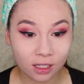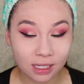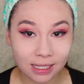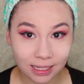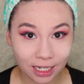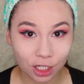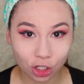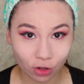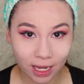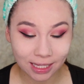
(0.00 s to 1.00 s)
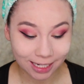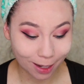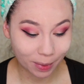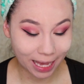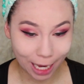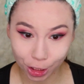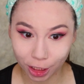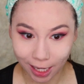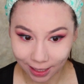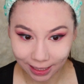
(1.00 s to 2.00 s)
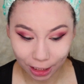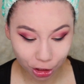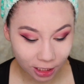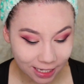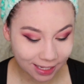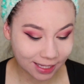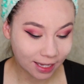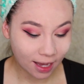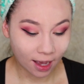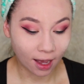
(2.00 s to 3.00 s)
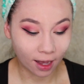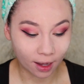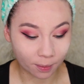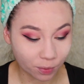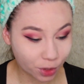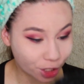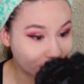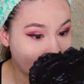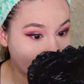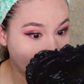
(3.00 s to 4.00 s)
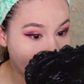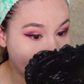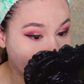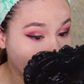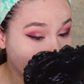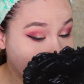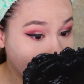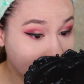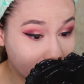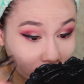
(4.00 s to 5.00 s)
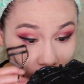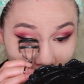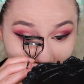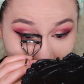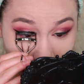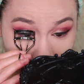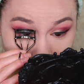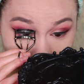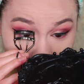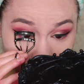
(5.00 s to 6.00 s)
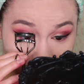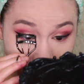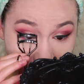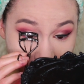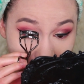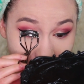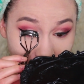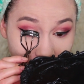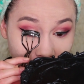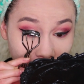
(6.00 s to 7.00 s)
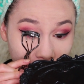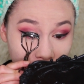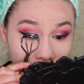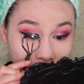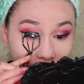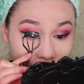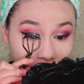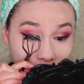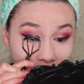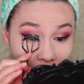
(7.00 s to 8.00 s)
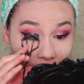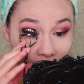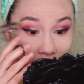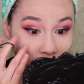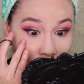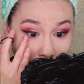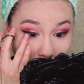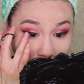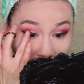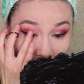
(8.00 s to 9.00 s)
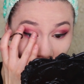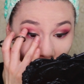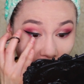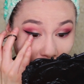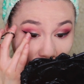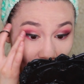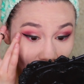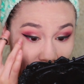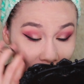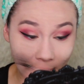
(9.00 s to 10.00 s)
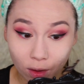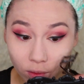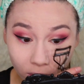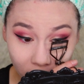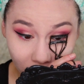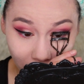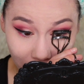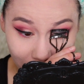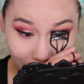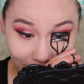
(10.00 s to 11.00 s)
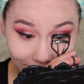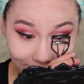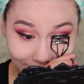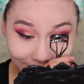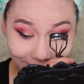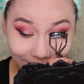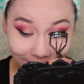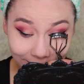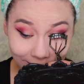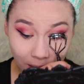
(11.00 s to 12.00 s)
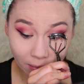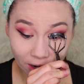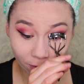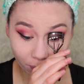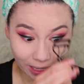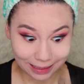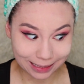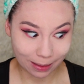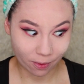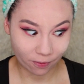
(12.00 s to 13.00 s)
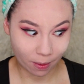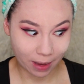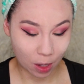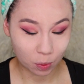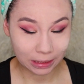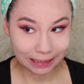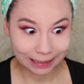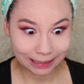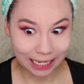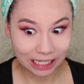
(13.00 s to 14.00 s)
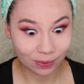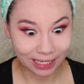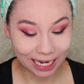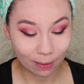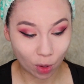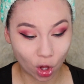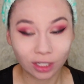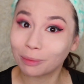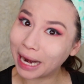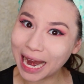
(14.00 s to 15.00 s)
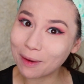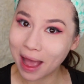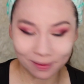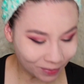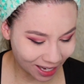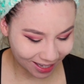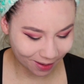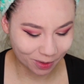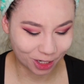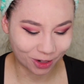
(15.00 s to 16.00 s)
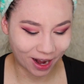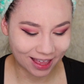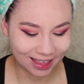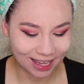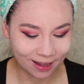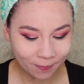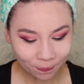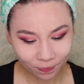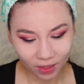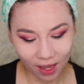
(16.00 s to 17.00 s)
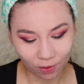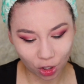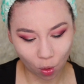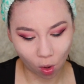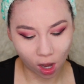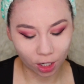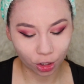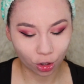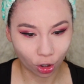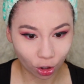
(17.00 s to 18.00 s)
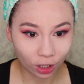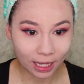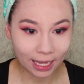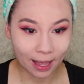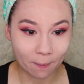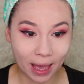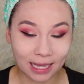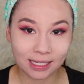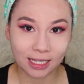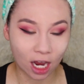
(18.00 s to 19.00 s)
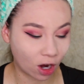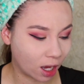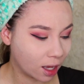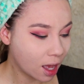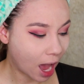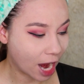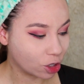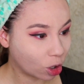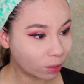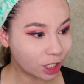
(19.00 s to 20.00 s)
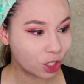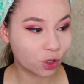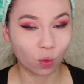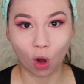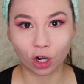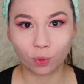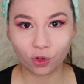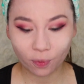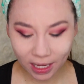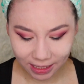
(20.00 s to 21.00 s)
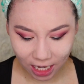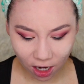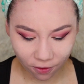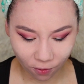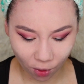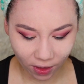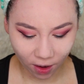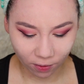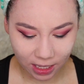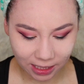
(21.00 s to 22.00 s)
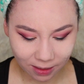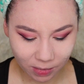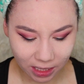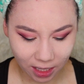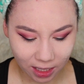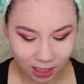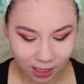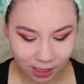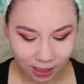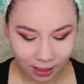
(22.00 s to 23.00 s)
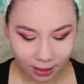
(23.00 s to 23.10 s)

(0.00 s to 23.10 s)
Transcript: stick straight stubby Asian eyelashes, and they're really tiny, and I just had eyelash extensions that have all fallen out. Well, I might have picked some of them out as it was getting bald, but anyway, I'm gonna try the Kevyn Aucoin curling mascara. I normally use waterproof mascara for that reason, because